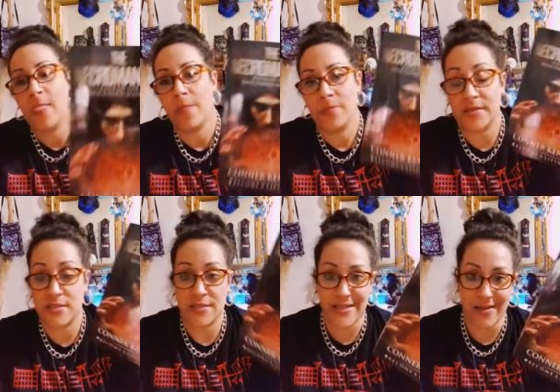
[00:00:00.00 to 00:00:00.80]
This
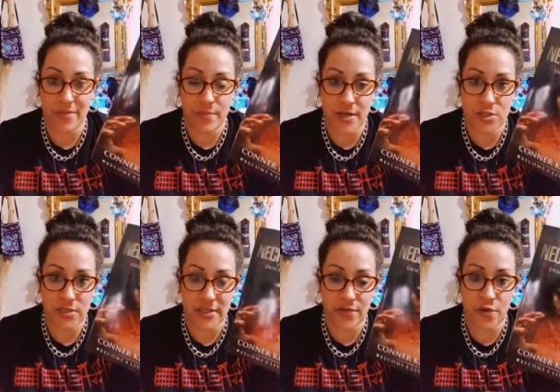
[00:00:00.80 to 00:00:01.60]
is Death Magic
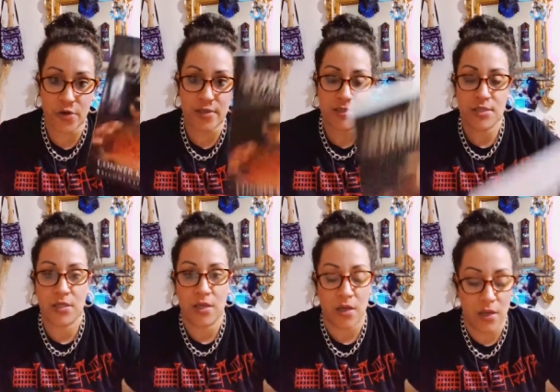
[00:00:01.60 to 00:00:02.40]
Death Current.
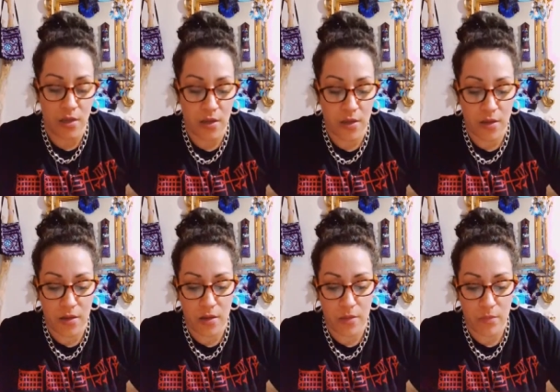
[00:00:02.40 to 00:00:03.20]

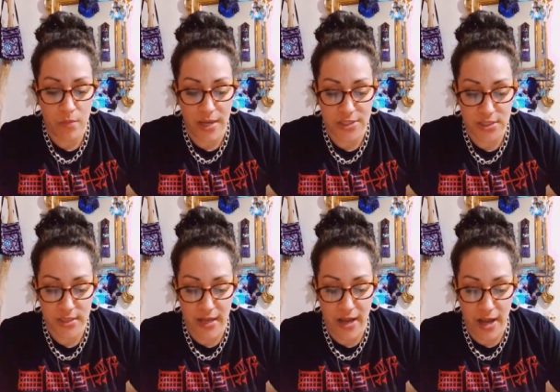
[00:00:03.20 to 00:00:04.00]
Um, I just
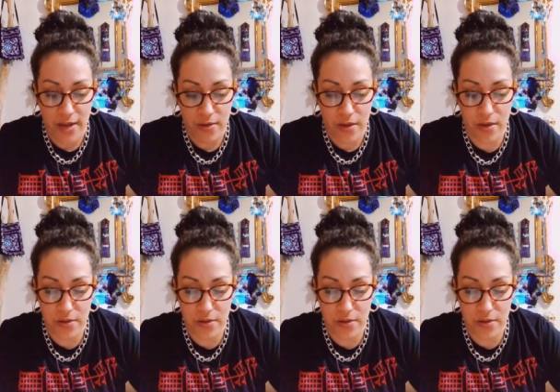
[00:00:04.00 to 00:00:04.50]
I, I,